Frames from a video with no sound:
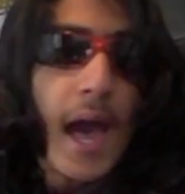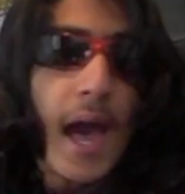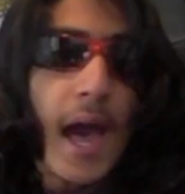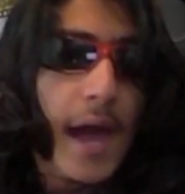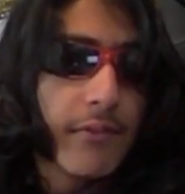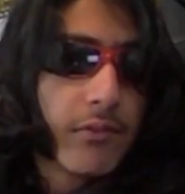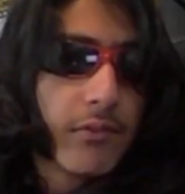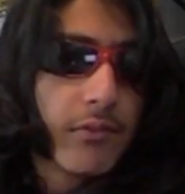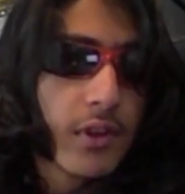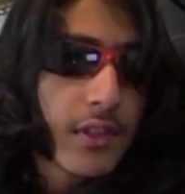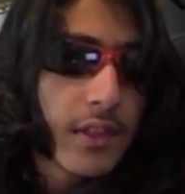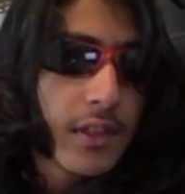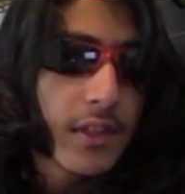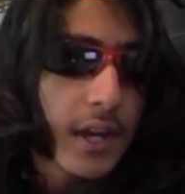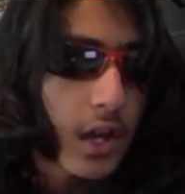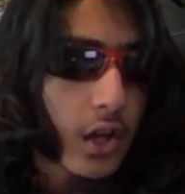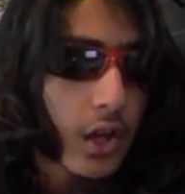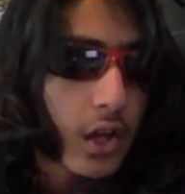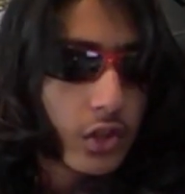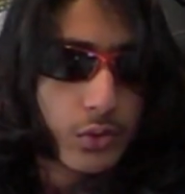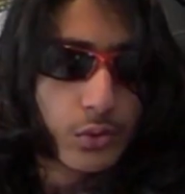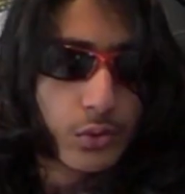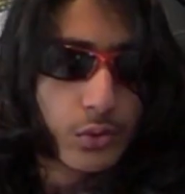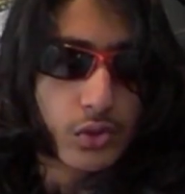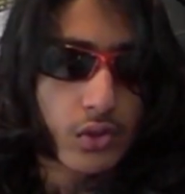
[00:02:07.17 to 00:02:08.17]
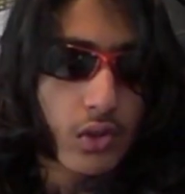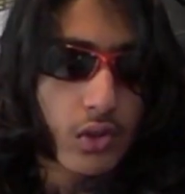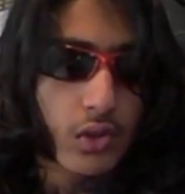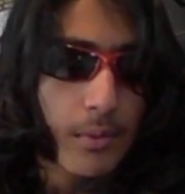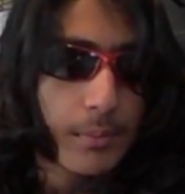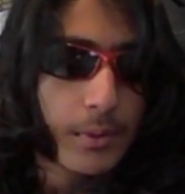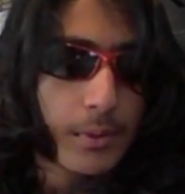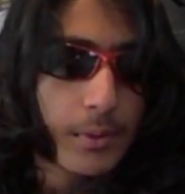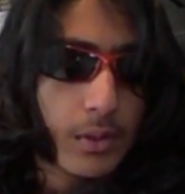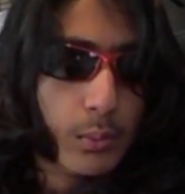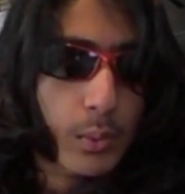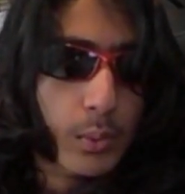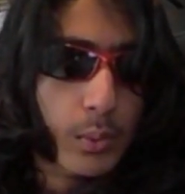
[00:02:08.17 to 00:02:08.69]
Everything else was
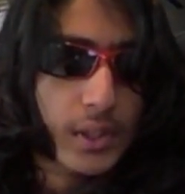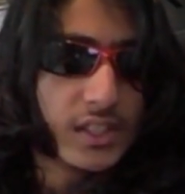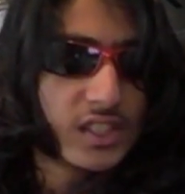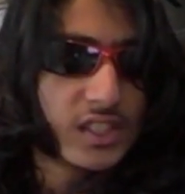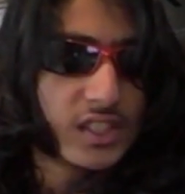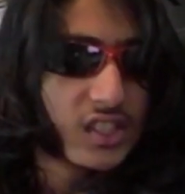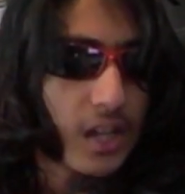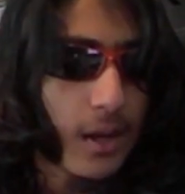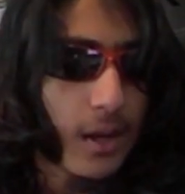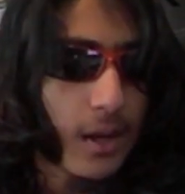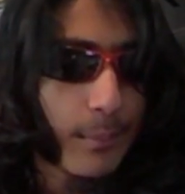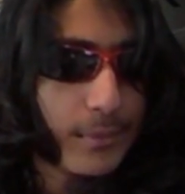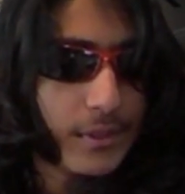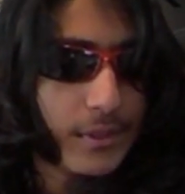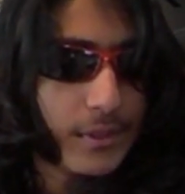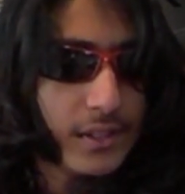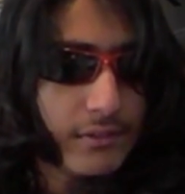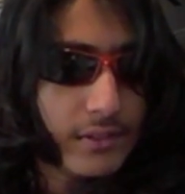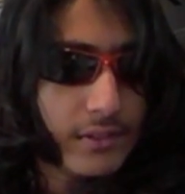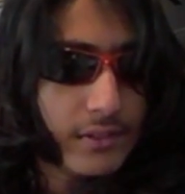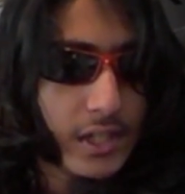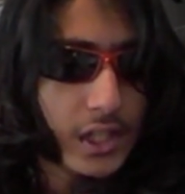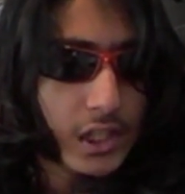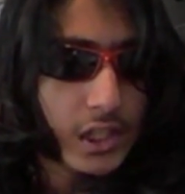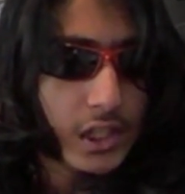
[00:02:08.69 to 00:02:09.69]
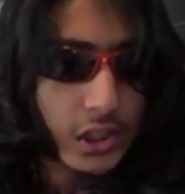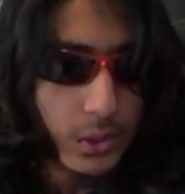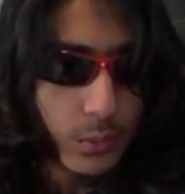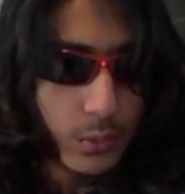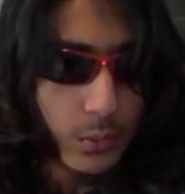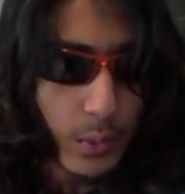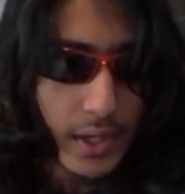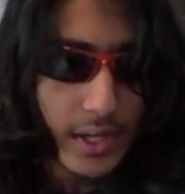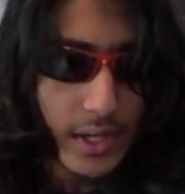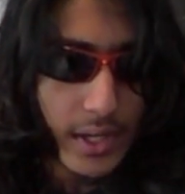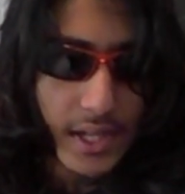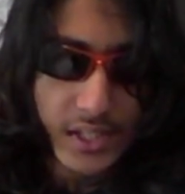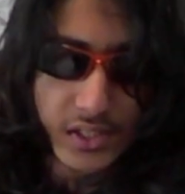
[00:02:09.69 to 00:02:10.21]
scripted with some deviation
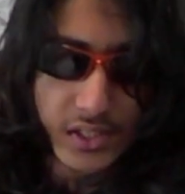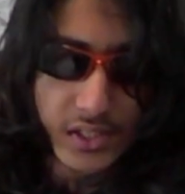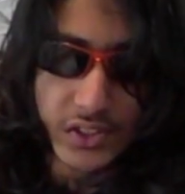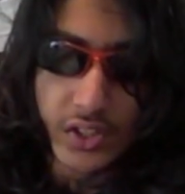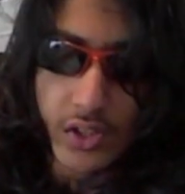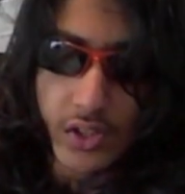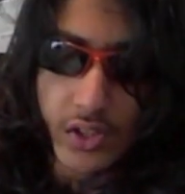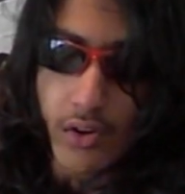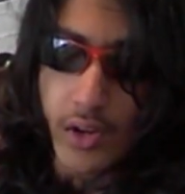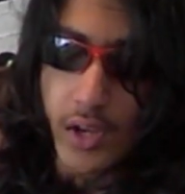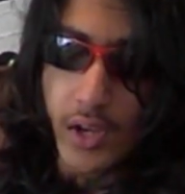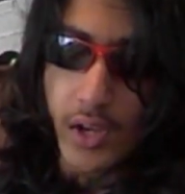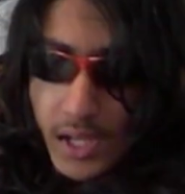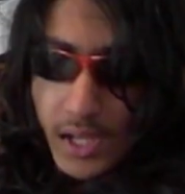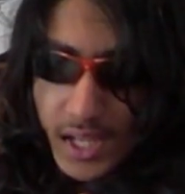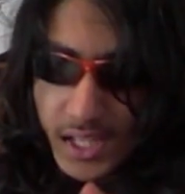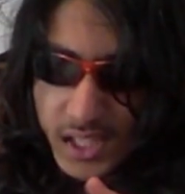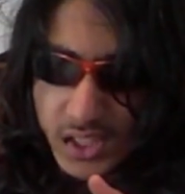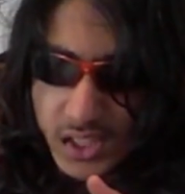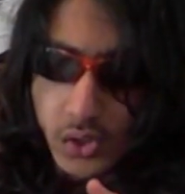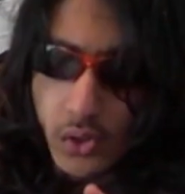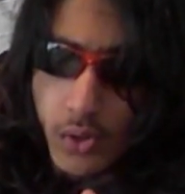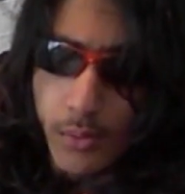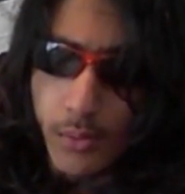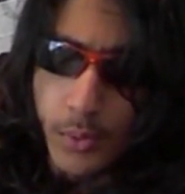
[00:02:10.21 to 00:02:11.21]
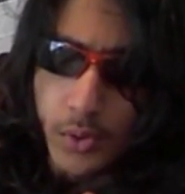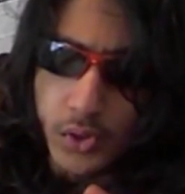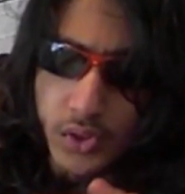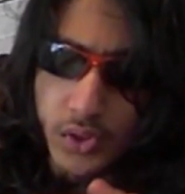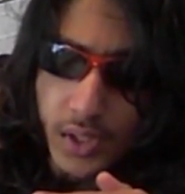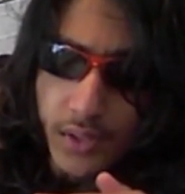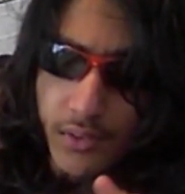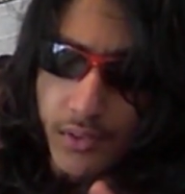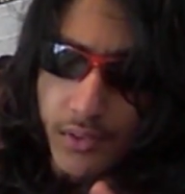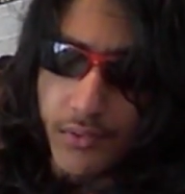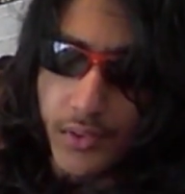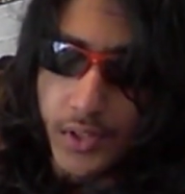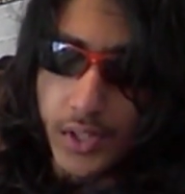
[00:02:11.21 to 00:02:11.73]
when necessary, and so are most
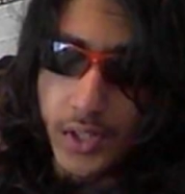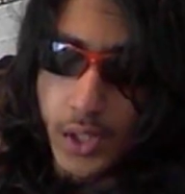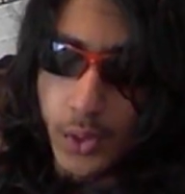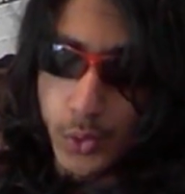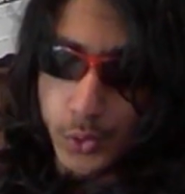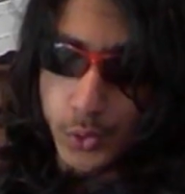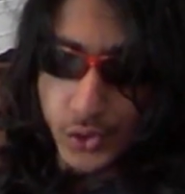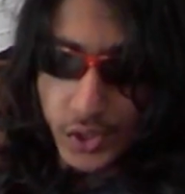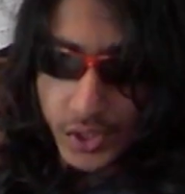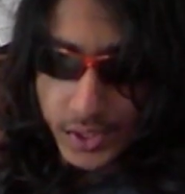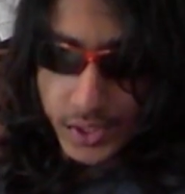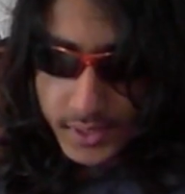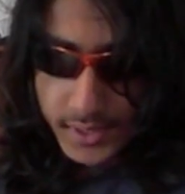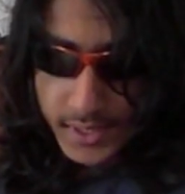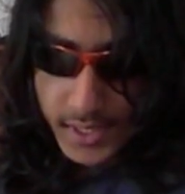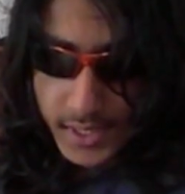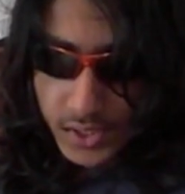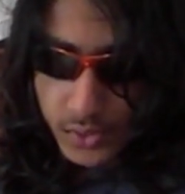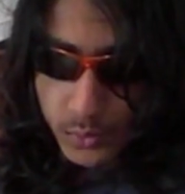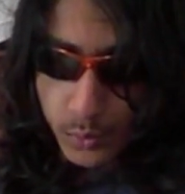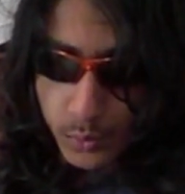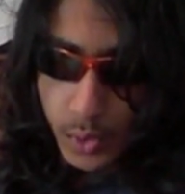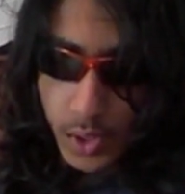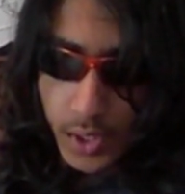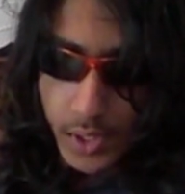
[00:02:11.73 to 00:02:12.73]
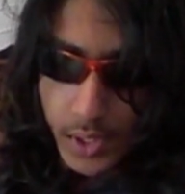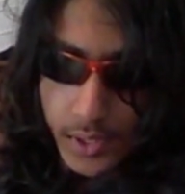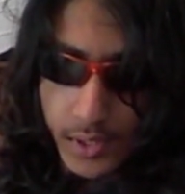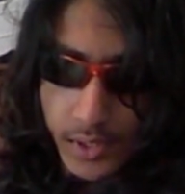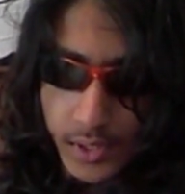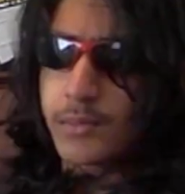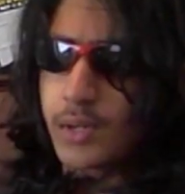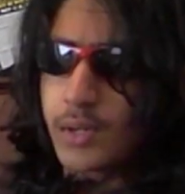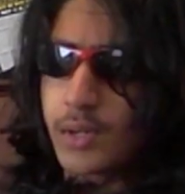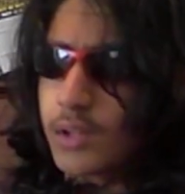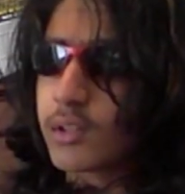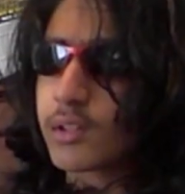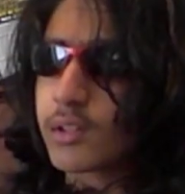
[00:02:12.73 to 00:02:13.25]
every video since this one.
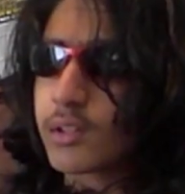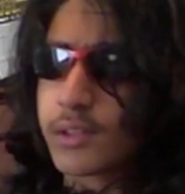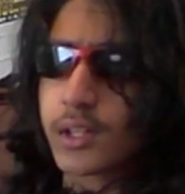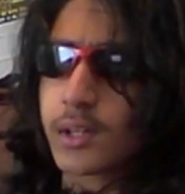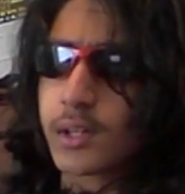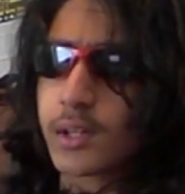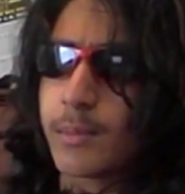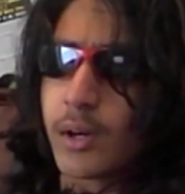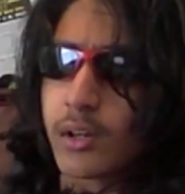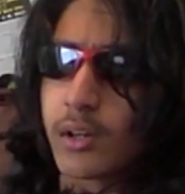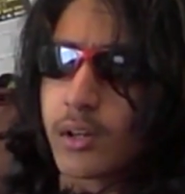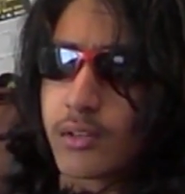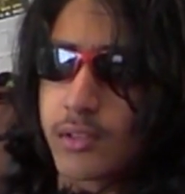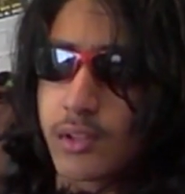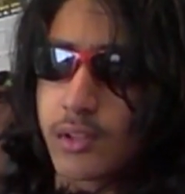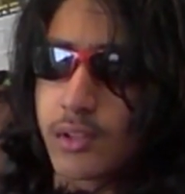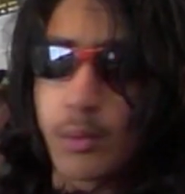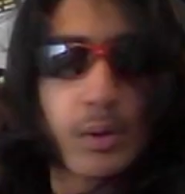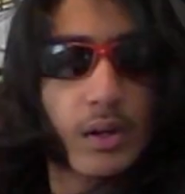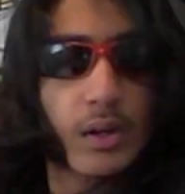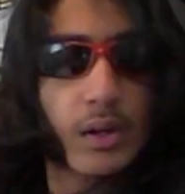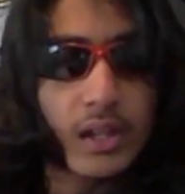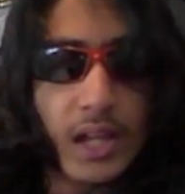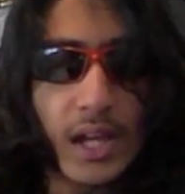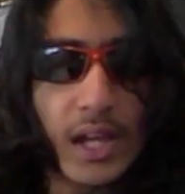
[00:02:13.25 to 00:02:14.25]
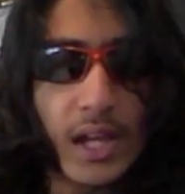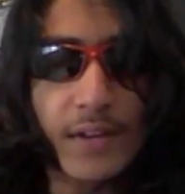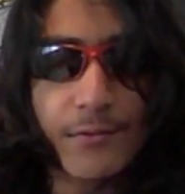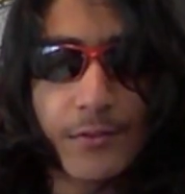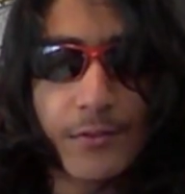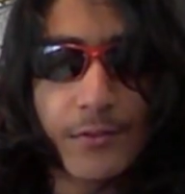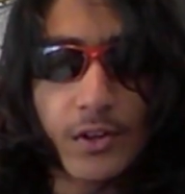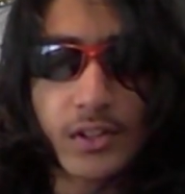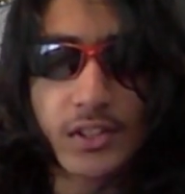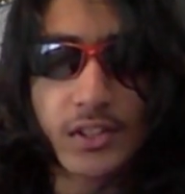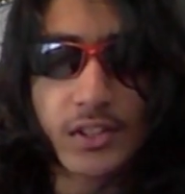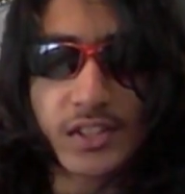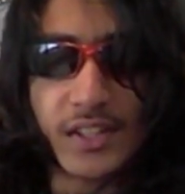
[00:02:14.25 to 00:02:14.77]
Now that I think about it, there were a lot of
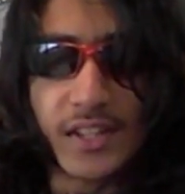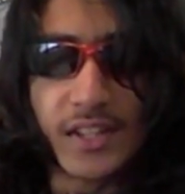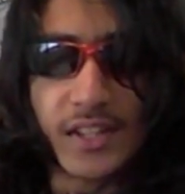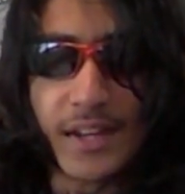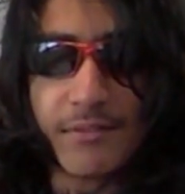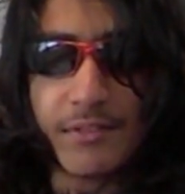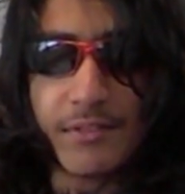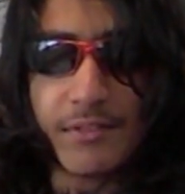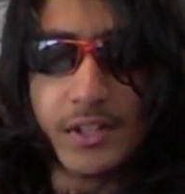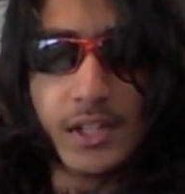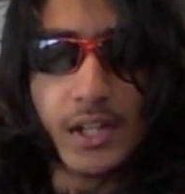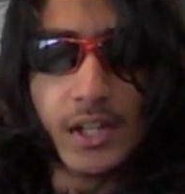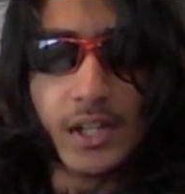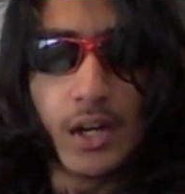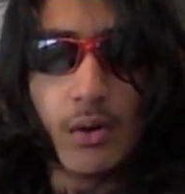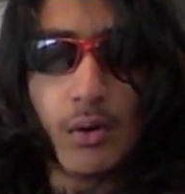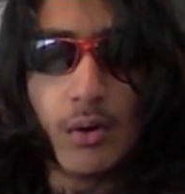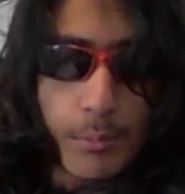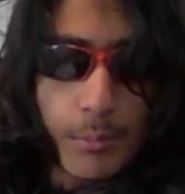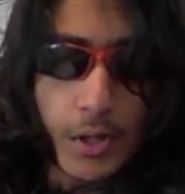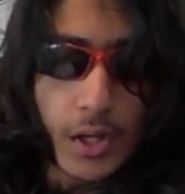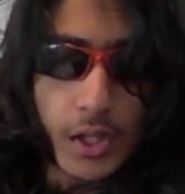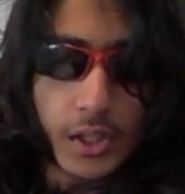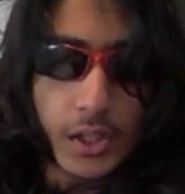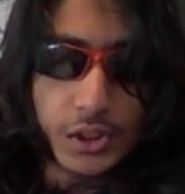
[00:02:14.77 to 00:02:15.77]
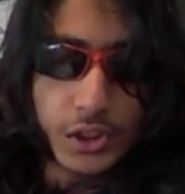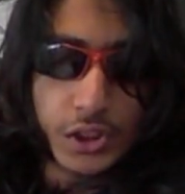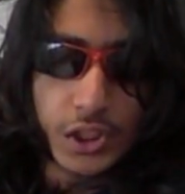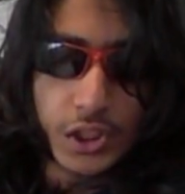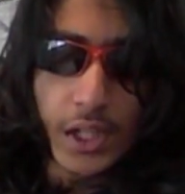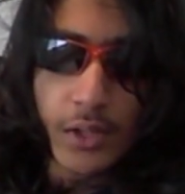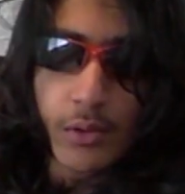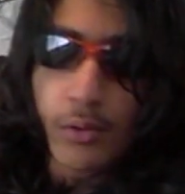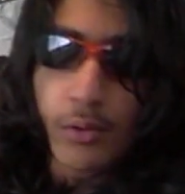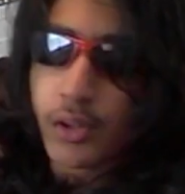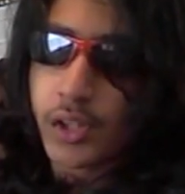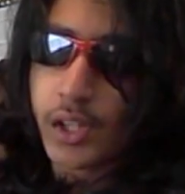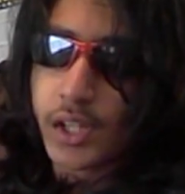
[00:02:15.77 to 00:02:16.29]
firsts in that video, but
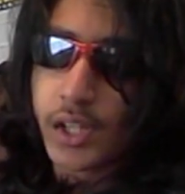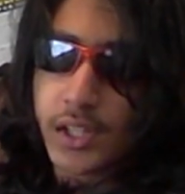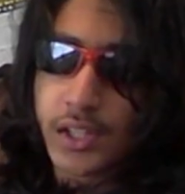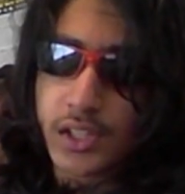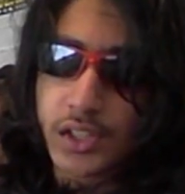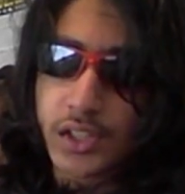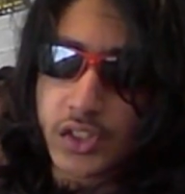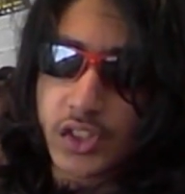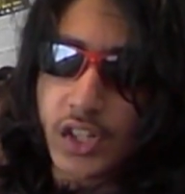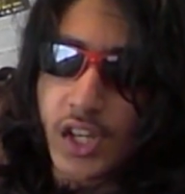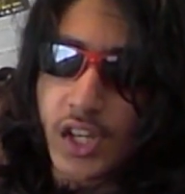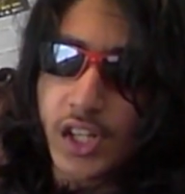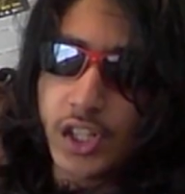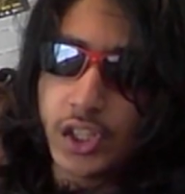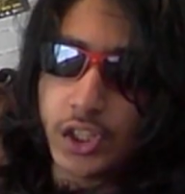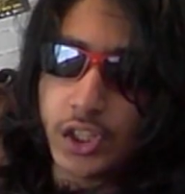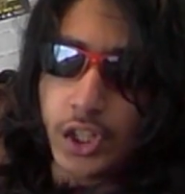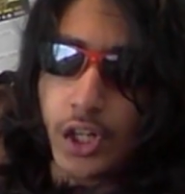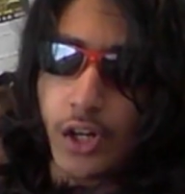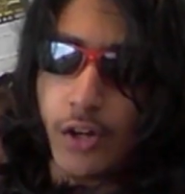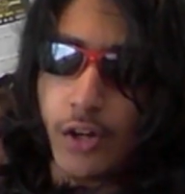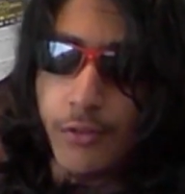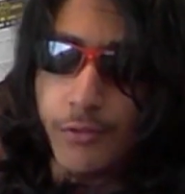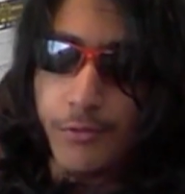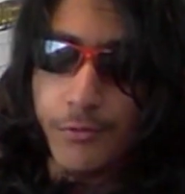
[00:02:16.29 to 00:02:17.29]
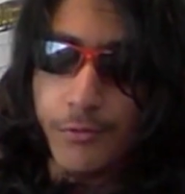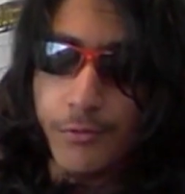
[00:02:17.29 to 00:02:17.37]
generally in the stage of...